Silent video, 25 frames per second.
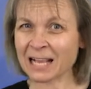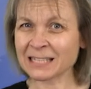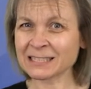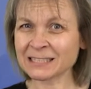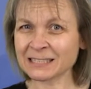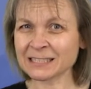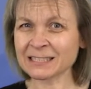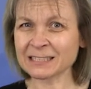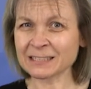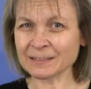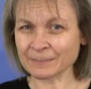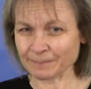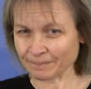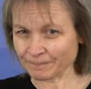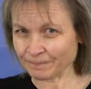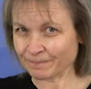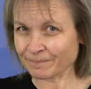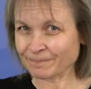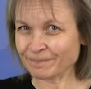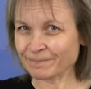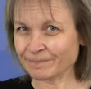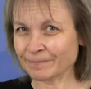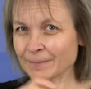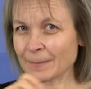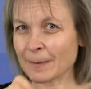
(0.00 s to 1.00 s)
And there was a
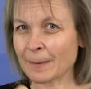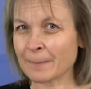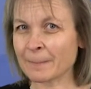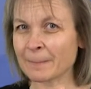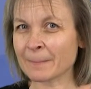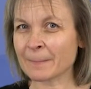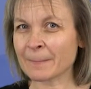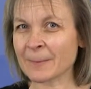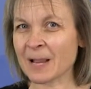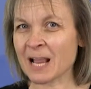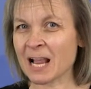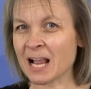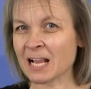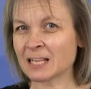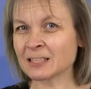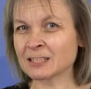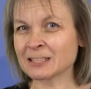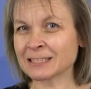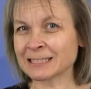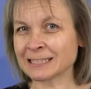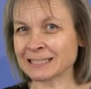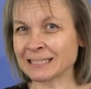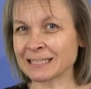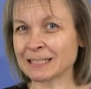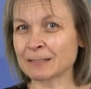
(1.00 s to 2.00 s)
number of
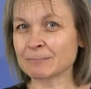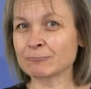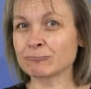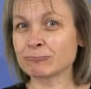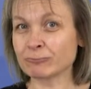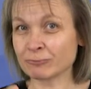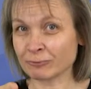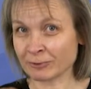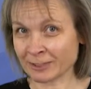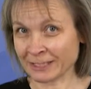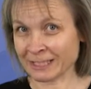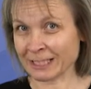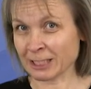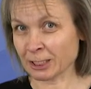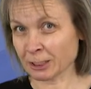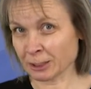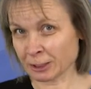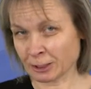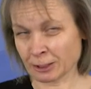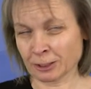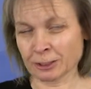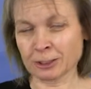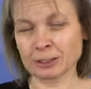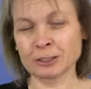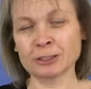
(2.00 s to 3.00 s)
accidents in and around
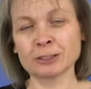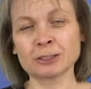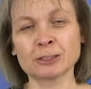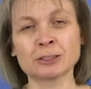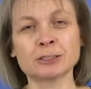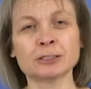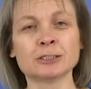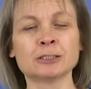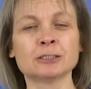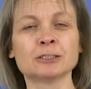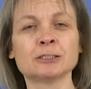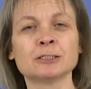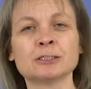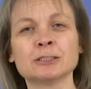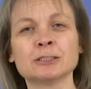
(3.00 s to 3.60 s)
Battersea Bridge.